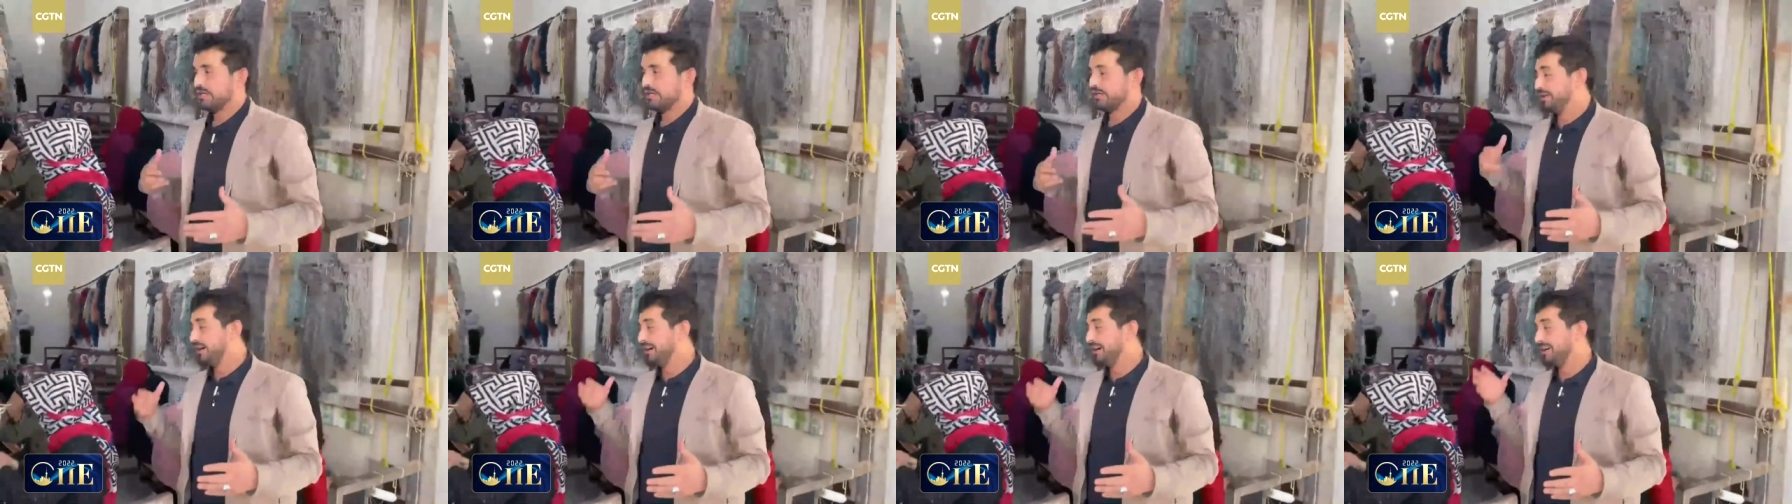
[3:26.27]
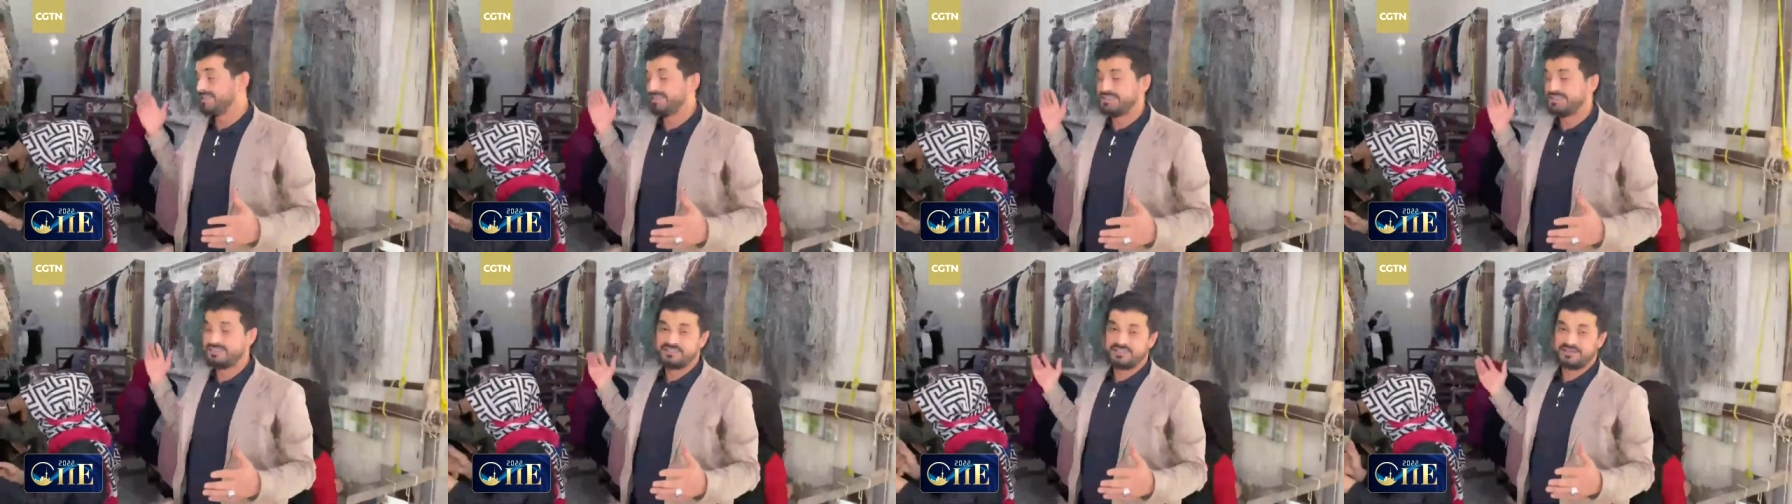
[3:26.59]

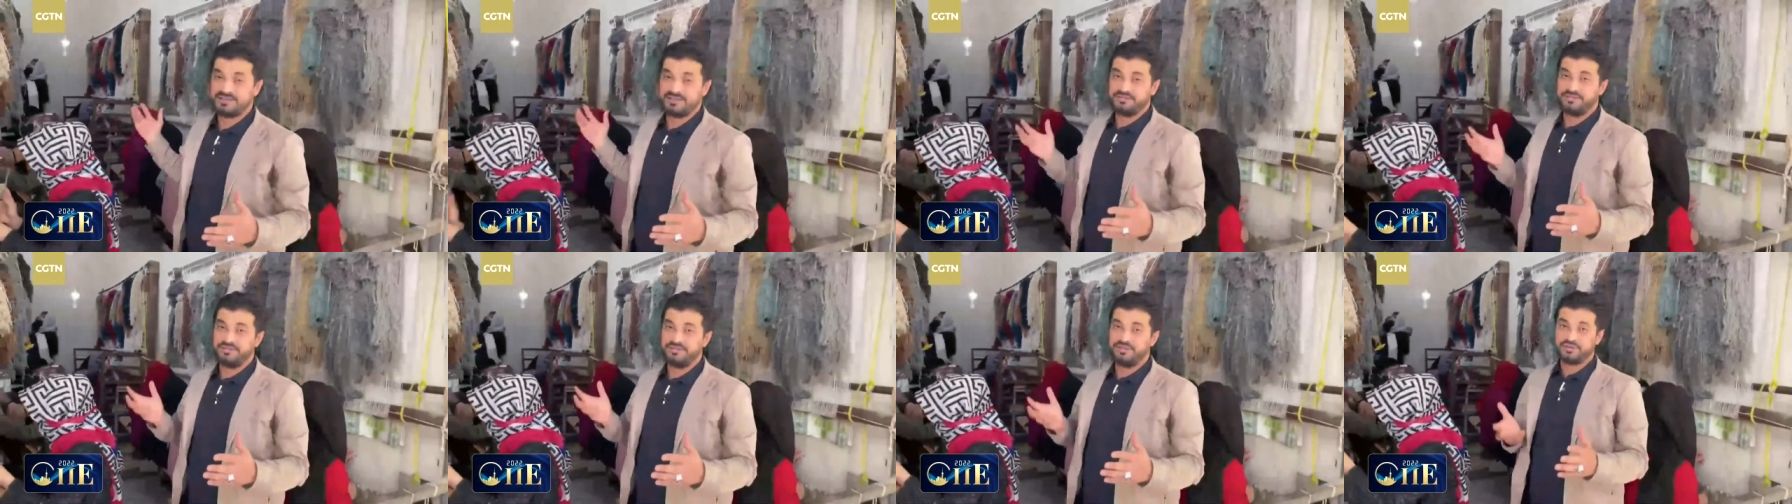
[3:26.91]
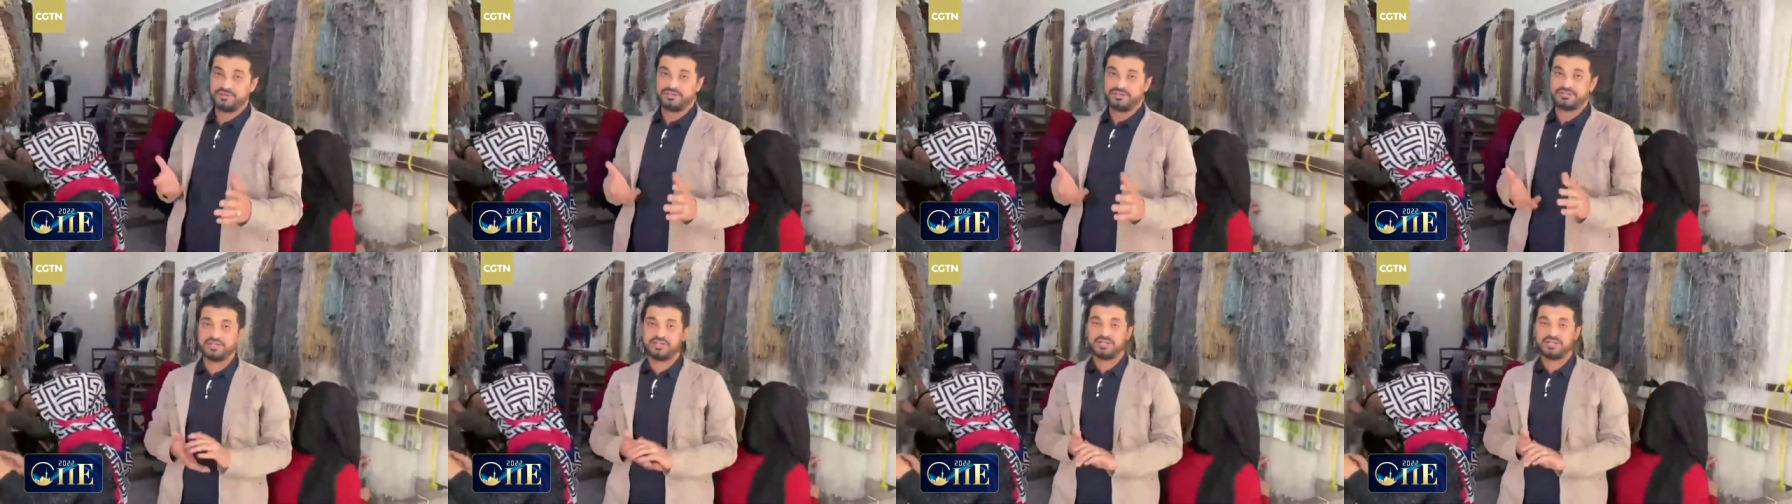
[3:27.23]
dozens of
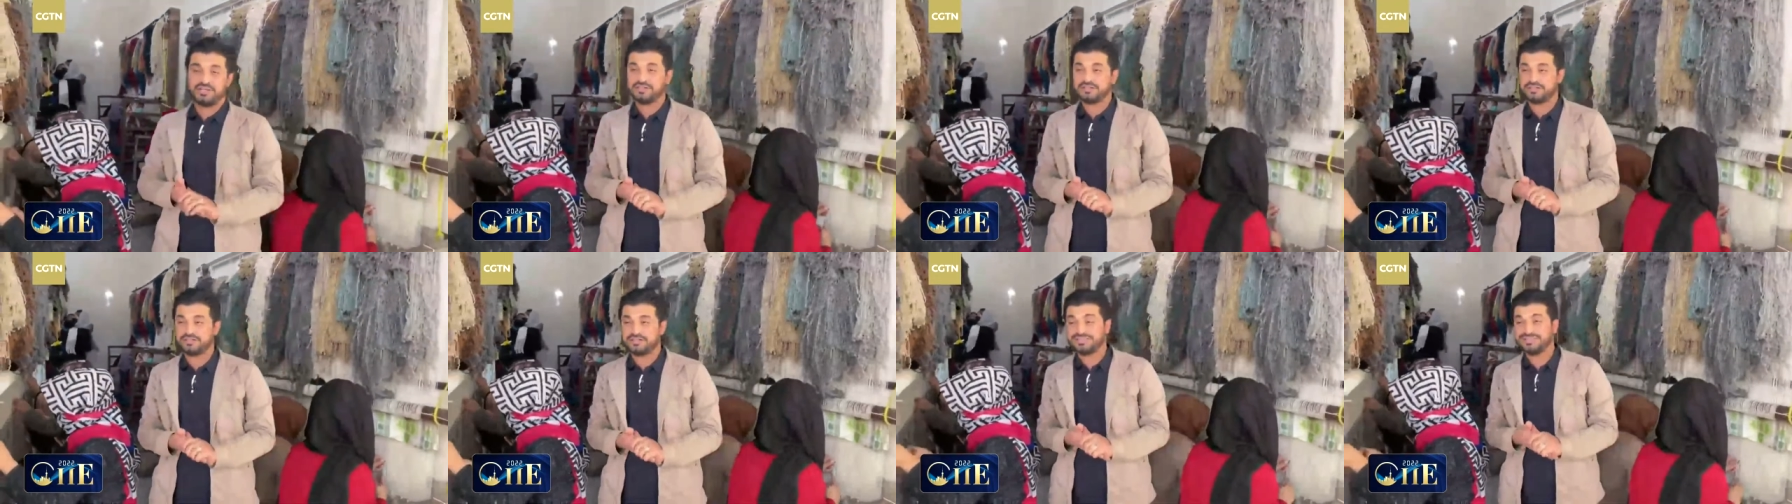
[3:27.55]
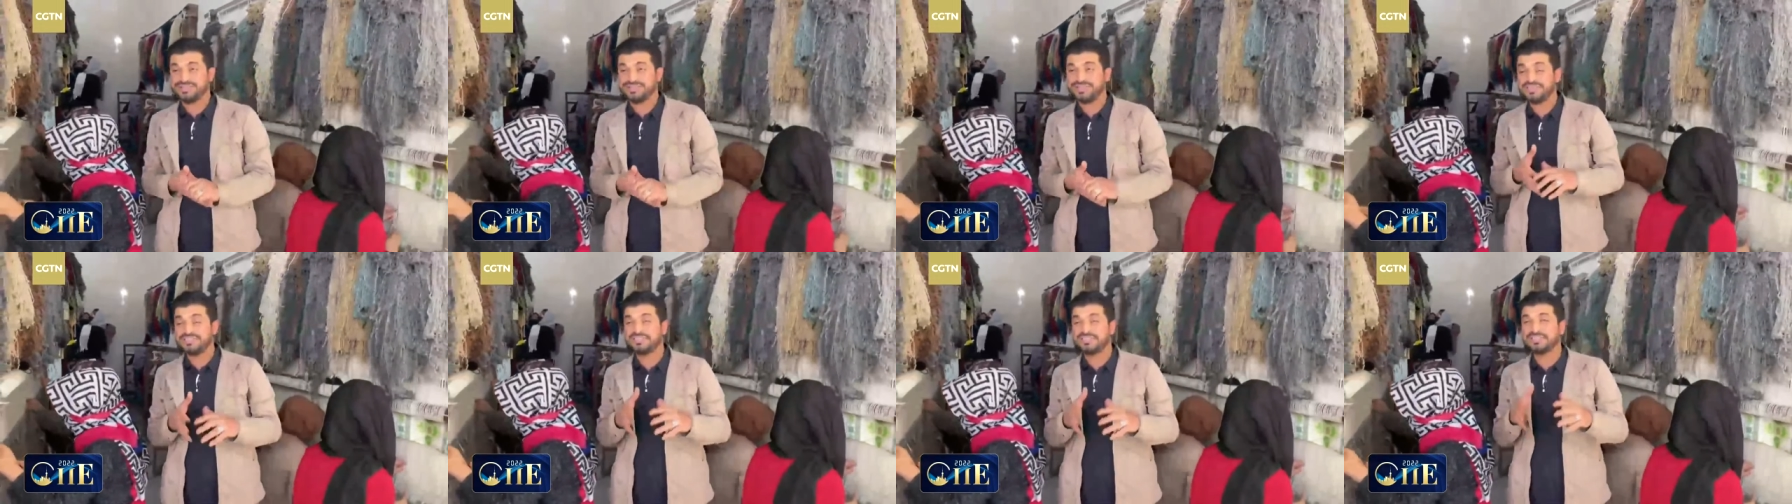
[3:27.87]
those girls.
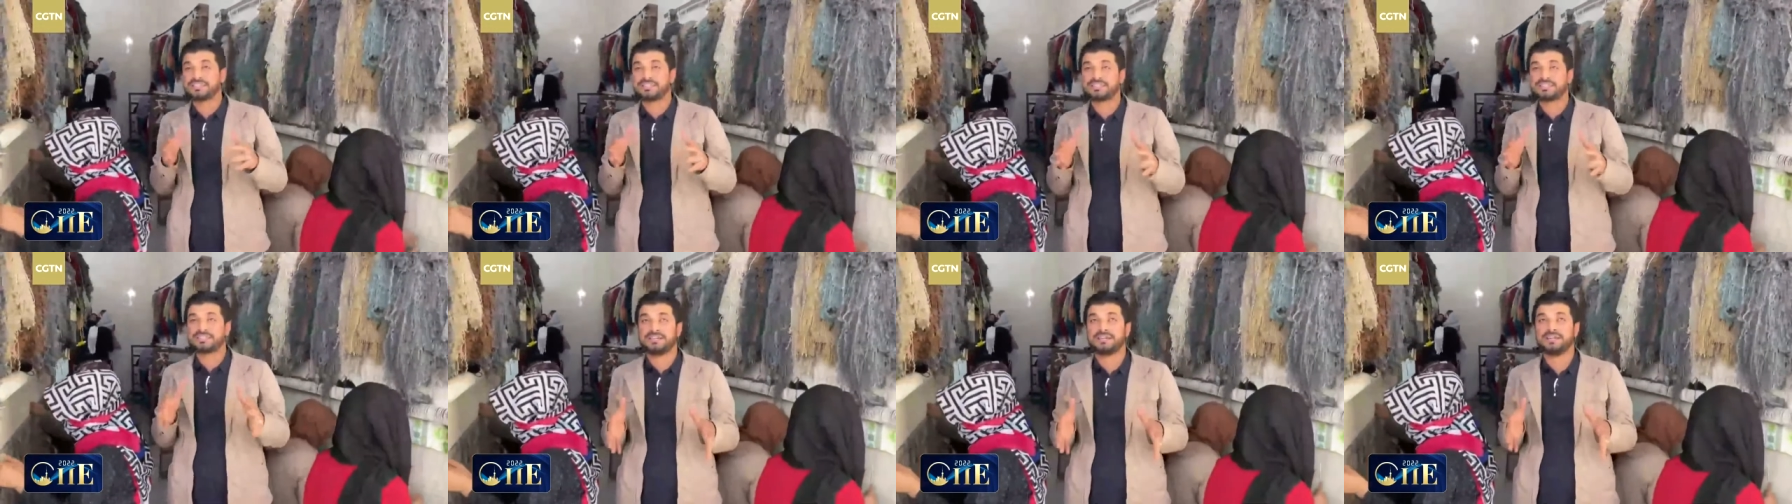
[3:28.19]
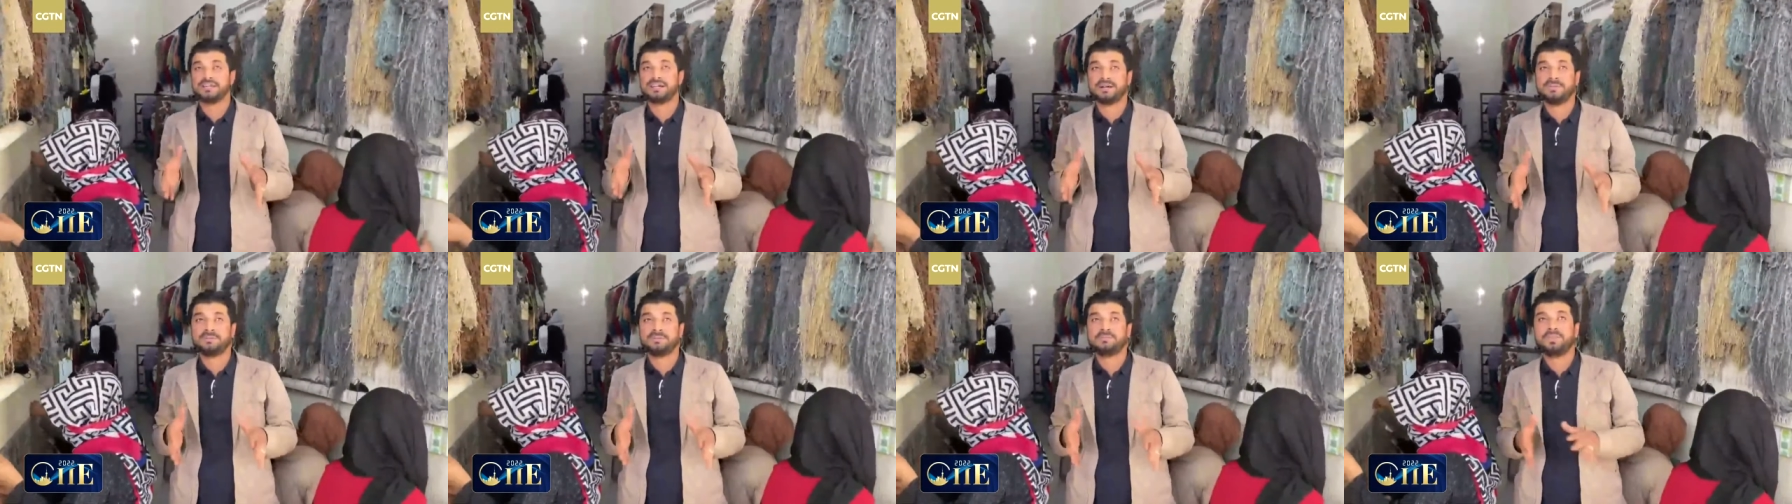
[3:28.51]
This
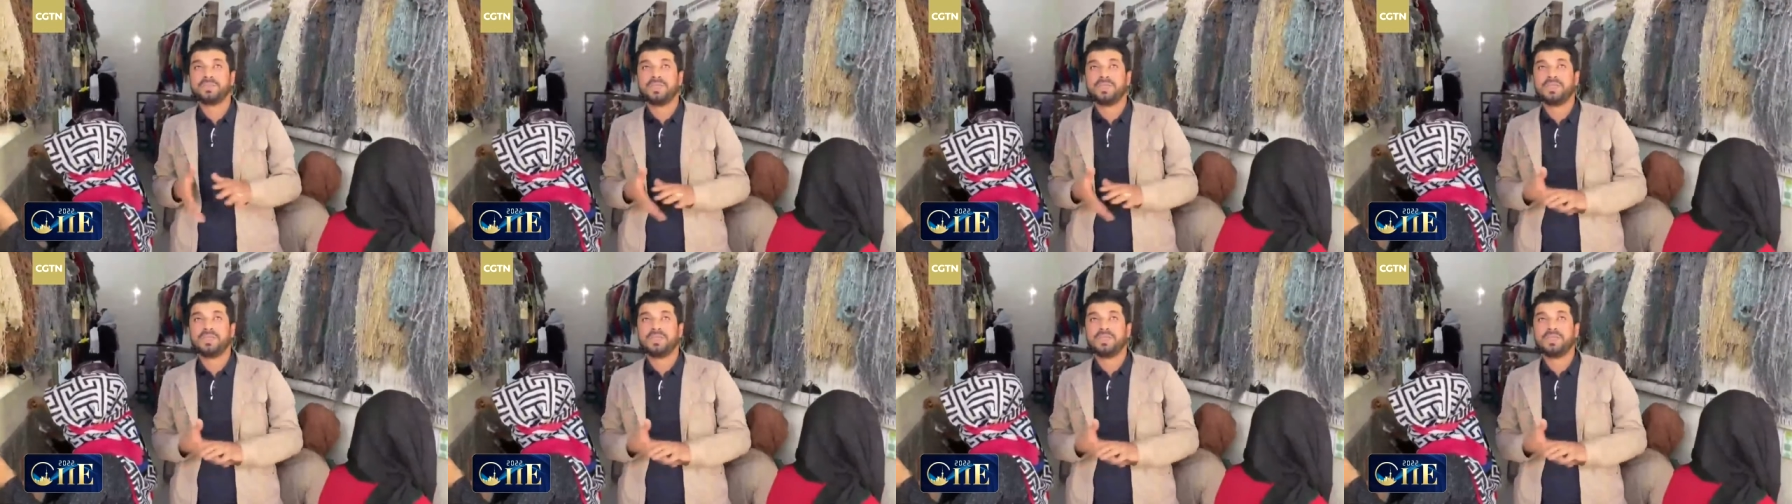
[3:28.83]
uh,